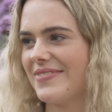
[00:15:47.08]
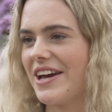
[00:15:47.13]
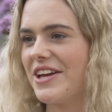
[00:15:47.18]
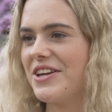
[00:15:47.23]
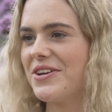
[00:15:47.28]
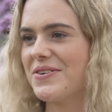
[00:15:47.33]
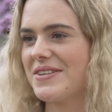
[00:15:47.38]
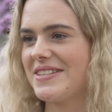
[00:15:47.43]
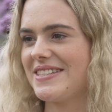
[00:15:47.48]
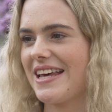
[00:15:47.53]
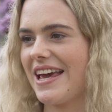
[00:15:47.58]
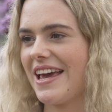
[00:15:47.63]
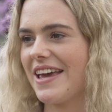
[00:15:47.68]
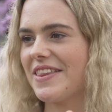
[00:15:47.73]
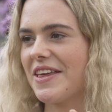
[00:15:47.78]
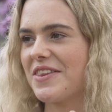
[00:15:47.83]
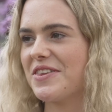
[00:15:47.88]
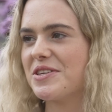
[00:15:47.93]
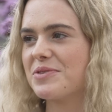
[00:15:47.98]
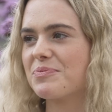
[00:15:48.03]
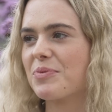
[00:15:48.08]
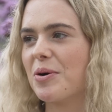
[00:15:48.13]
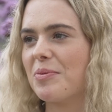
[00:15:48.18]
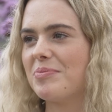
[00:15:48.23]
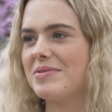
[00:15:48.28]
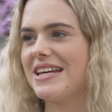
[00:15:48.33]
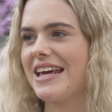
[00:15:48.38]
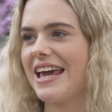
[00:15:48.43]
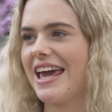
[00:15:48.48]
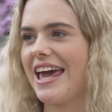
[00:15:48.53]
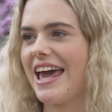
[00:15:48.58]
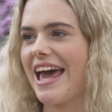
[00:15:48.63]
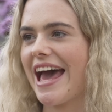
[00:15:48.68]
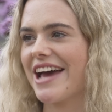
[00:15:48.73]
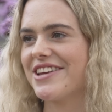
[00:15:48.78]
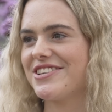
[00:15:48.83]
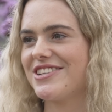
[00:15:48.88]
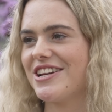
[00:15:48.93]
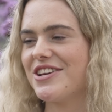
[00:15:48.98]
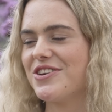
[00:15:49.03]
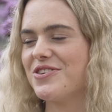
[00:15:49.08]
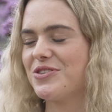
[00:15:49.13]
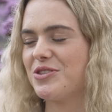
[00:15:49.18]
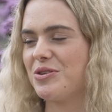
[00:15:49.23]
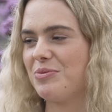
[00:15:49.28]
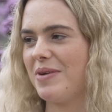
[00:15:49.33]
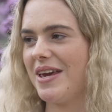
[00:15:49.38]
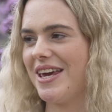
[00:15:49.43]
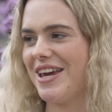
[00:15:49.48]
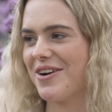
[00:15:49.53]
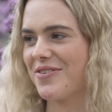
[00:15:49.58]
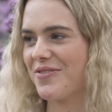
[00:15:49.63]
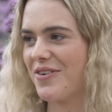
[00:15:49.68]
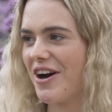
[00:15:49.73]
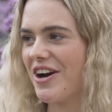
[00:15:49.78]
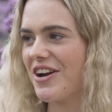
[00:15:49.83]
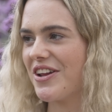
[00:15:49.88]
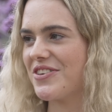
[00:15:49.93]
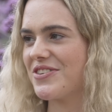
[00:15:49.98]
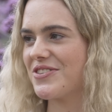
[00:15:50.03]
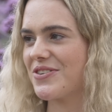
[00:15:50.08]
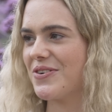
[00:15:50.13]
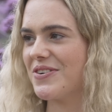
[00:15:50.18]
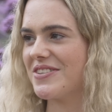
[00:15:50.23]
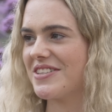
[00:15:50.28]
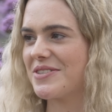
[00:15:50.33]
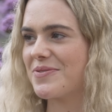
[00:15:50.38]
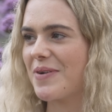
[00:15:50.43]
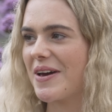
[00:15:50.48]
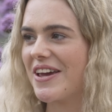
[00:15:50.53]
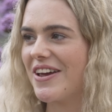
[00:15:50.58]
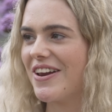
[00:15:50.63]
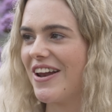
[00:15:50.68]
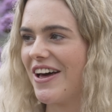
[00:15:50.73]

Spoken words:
And you were saying that this property here actually used to be a riding school. Is this where you